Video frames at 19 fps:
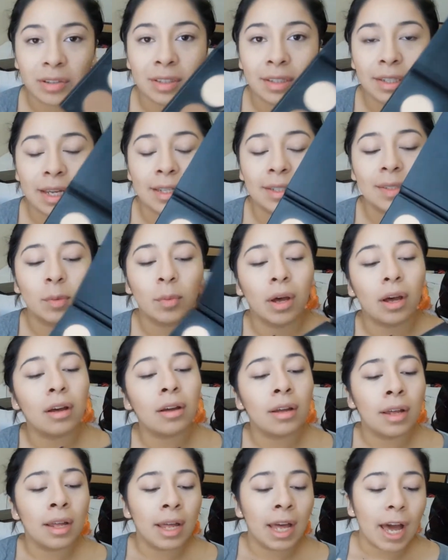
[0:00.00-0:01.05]
I use as
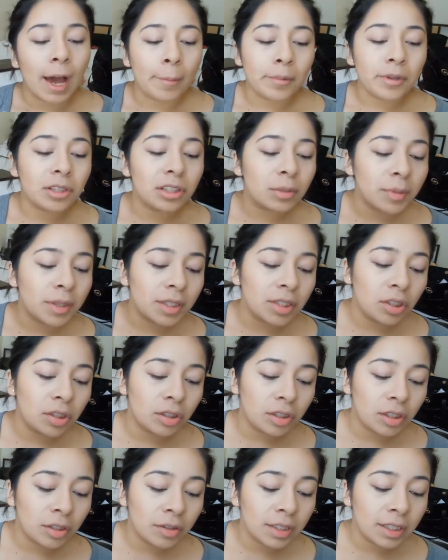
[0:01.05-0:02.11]
well. I'm just going to be
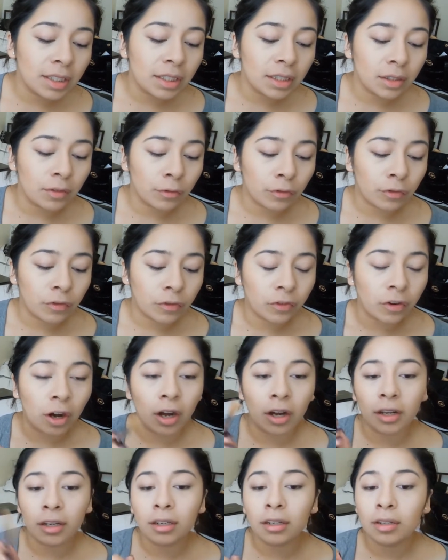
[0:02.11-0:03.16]
using, using
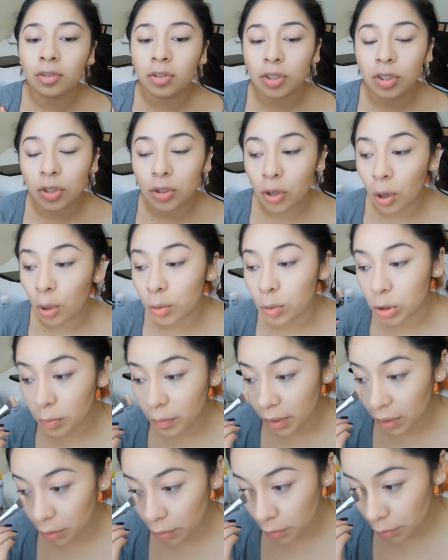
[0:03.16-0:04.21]
Fawn just to
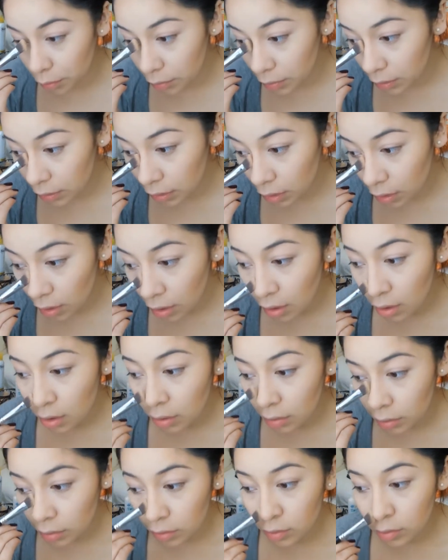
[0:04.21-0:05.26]
contour my nose.
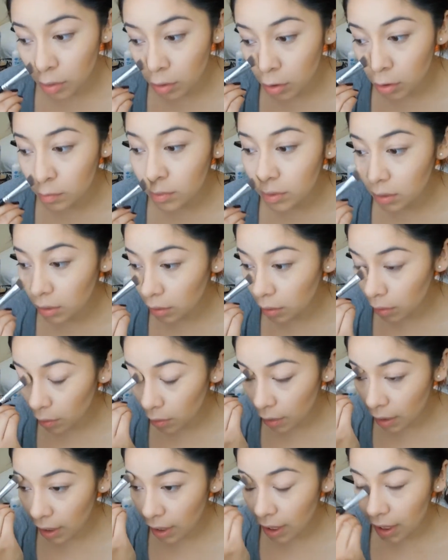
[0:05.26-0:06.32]
So I'm just going to
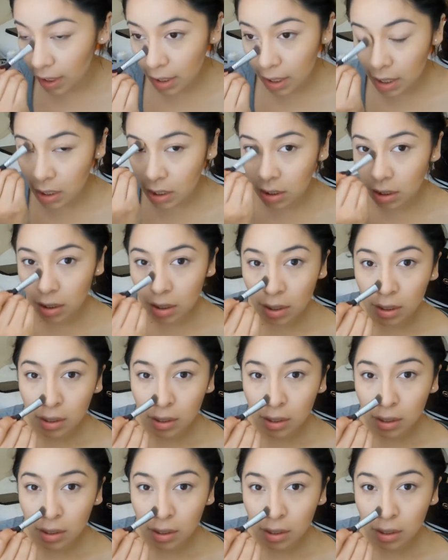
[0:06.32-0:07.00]
go ahead and